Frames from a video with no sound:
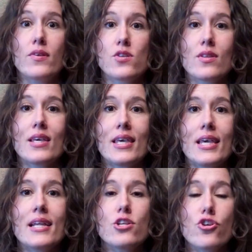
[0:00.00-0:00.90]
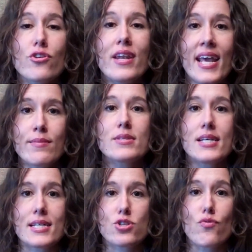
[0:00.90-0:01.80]
So the key to your names
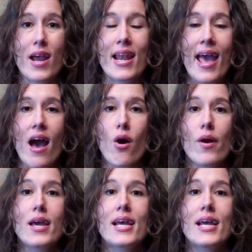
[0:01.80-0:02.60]
list right now